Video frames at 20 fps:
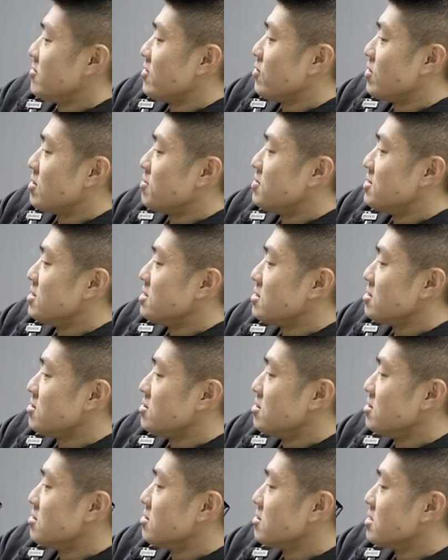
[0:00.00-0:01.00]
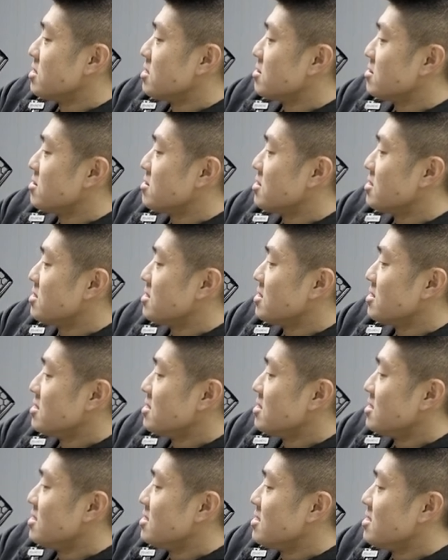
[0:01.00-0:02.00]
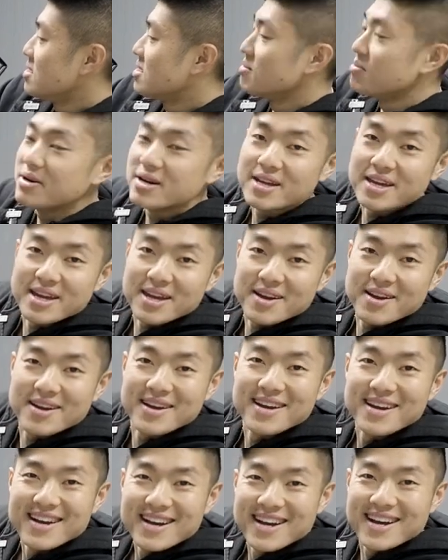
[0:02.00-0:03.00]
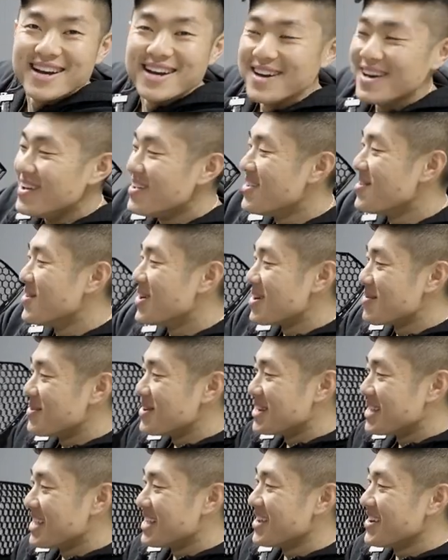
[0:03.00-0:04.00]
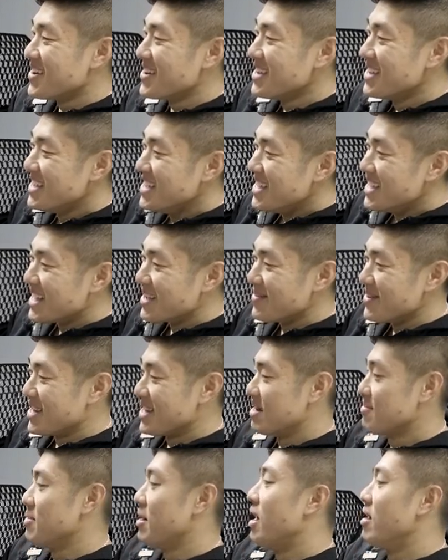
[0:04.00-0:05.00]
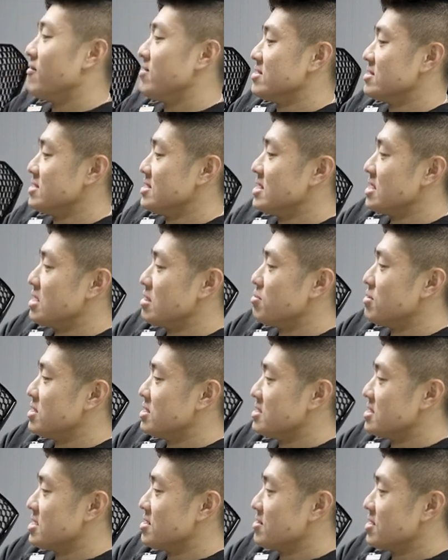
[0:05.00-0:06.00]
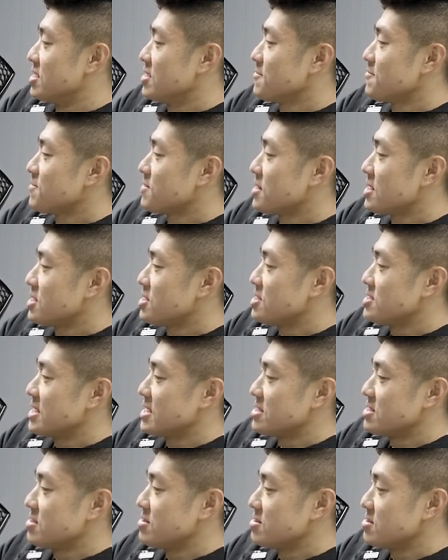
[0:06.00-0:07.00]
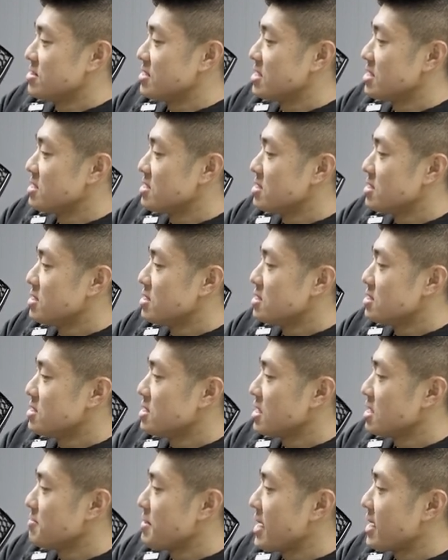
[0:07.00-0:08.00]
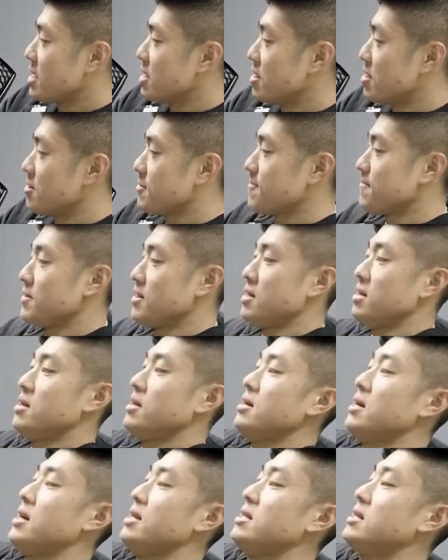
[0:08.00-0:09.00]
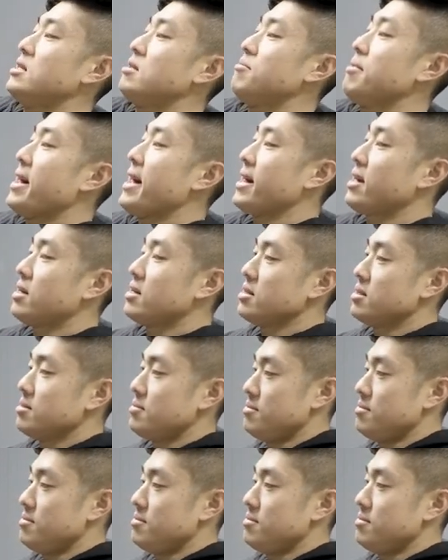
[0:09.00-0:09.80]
if you want to put your logo here, you can put it here. You want to put it here, you can put it here, but obviously you put it in the center, okay? Just like so. So you can tuck it back here, and then the back,